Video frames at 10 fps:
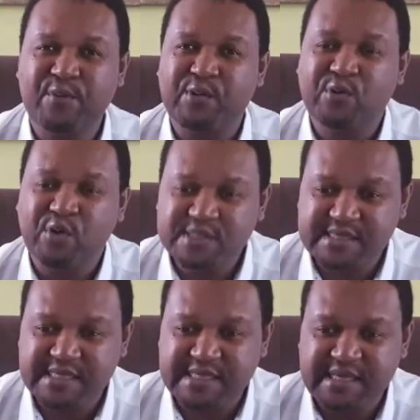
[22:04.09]

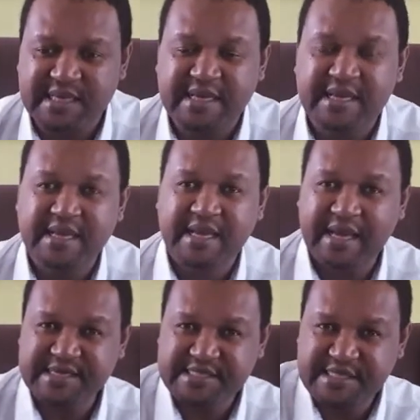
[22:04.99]
causing
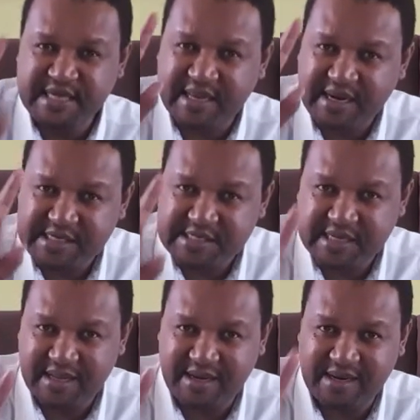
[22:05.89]
a
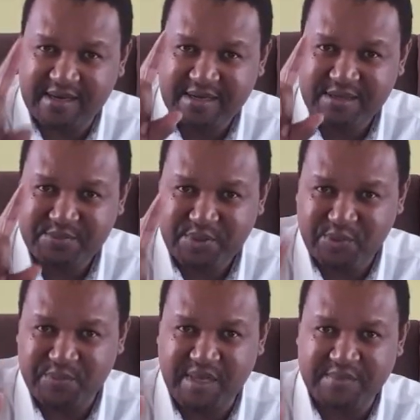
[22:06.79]
generational
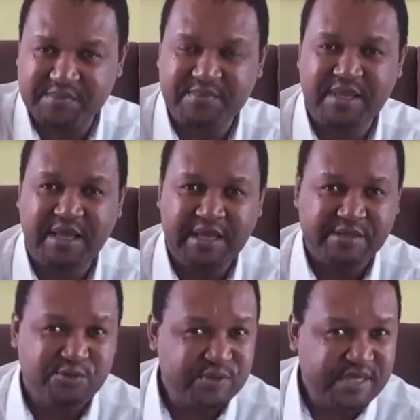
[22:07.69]
problem.
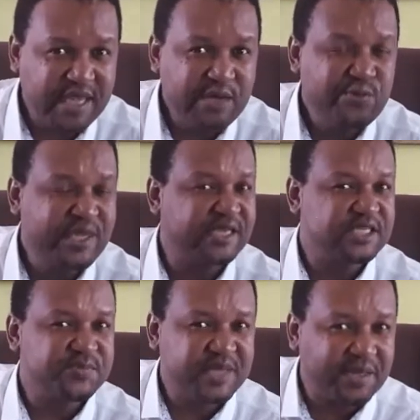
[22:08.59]
Today, we can
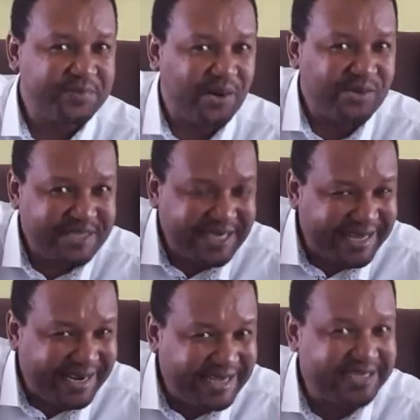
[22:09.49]
speak about
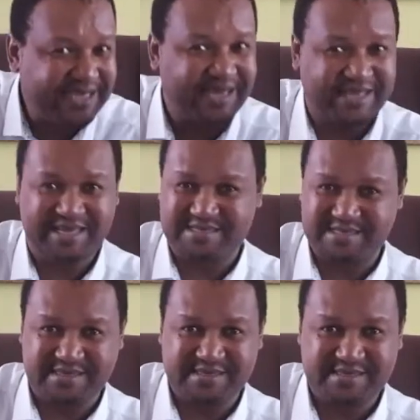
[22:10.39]
generational
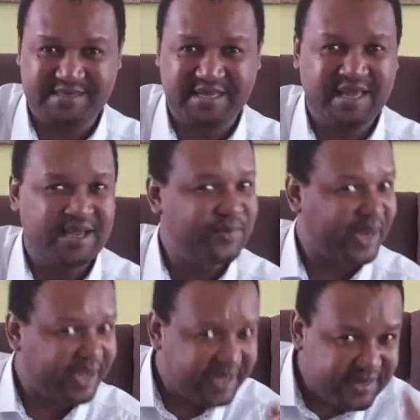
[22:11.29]
curses,
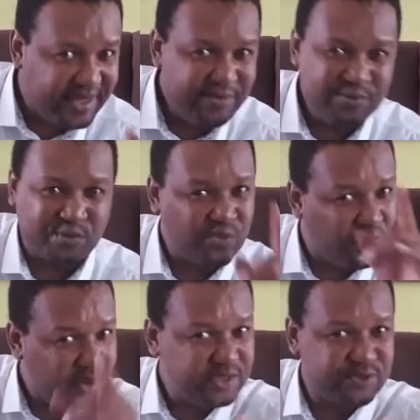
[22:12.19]
but I can tell you,
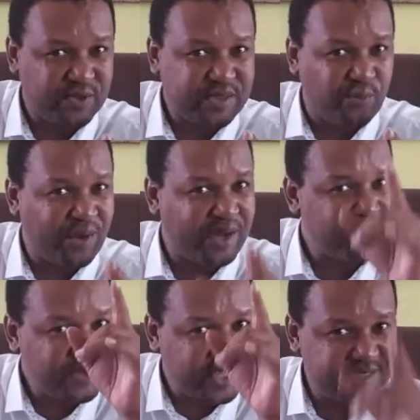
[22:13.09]
God is not the one
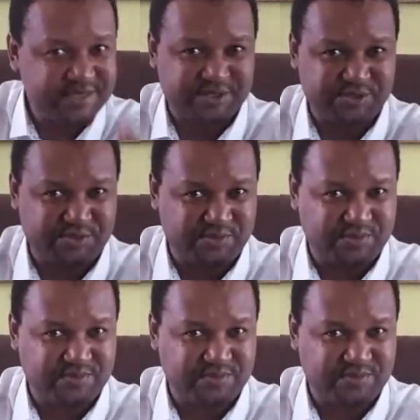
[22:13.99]
who curses you.